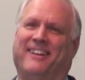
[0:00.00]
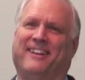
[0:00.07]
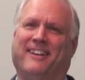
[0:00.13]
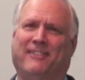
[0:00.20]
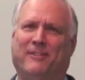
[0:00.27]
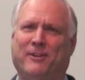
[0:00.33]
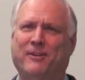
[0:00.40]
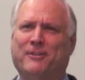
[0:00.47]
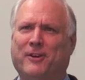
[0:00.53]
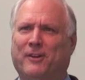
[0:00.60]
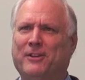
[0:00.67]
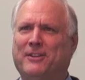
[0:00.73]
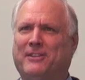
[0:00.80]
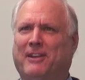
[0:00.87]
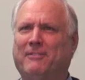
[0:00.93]
if you're
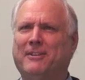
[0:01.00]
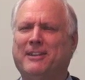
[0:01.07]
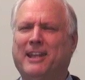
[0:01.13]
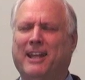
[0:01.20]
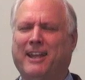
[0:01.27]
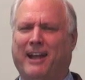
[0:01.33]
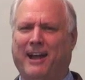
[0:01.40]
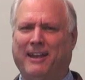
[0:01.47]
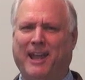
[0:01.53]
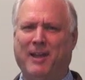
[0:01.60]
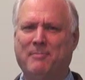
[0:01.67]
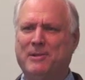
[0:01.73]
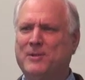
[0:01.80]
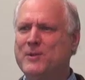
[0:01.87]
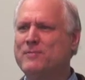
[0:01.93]
turning 70, I
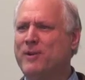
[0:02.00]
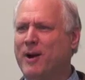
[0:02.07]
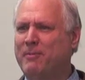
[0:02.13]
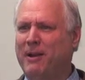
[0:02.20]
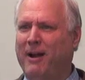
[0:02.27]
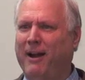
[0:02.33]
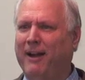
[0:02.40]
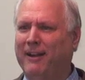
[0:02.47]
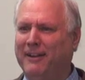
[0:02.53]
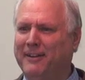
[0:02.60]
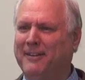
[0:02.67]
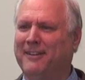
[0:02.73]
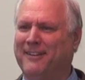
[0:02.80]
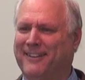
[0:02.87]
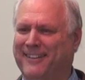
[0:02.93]
can't be too far
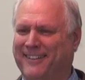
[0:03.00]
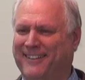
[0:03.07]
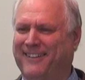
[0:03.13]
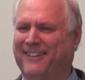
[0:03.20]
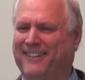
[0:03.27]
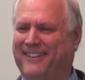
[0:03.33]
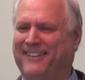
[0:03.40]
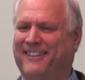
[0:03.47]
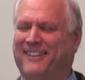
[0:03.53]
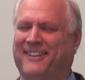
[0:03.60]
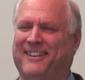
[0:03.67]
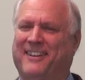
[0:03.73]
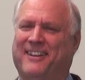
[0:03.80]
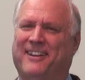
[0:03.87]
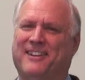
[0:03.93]
behind.
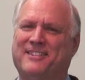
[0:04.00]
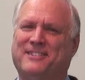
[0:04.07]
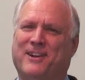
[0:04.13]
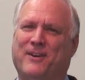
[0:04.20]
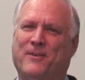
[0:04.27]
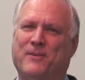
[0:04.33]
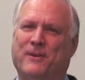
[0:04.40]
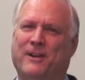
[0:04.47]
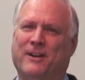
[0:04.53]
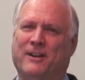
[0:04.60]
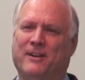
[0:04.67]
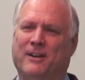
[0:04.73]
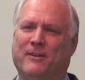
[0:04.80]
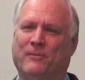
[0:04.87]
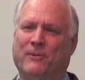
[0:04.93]
So
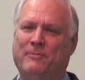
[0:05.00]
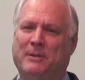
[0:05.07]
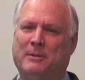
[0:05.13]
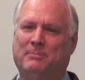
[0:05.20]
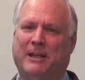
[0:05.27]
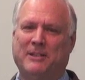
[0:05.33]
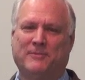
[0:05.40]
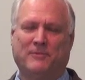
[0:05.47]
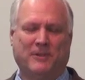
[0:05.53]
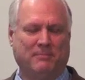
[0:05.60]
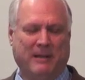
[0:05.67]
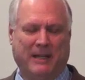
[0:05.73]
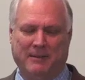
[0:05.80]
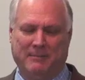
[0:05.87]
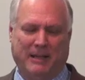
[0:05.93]
we've been blessed with
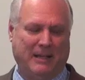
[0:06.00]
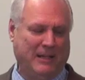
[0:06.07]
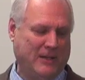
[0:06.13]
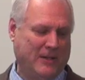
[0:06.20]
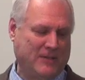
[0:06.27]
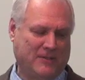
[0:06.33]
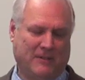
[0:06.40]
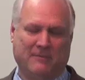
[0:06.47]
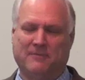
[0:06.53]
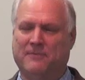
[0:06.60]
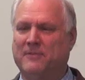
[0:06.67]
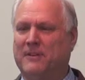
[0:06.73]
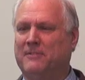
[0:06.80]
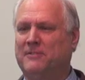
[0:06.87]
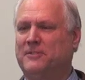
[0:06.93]
many, many years
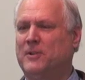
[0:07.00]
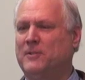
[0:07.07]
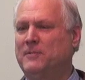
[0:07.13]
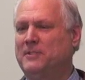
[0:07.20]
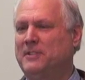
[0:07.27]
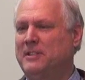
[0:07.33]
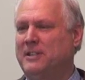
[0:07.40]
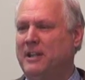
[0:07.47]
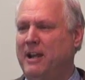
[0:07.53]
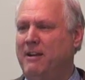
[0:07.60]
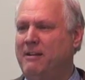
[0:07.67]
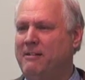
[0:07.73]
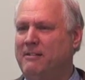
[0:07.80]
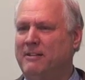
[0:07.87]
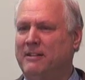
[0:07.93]
of service and
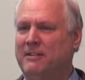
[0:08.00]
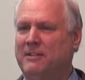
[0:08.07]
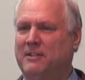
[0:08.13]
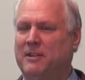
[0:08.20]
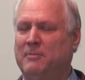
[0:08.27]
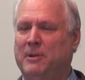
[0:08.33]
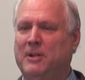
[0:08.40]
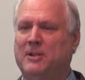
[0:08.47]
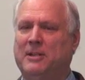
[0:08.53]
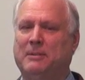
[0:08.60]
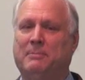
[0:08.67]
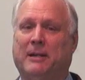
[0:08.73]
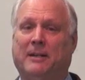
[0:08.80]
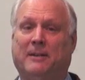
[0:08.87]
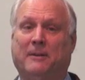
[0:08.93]
care in the community,
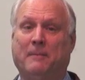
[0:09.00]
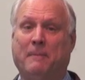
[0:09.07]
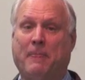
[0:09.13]
but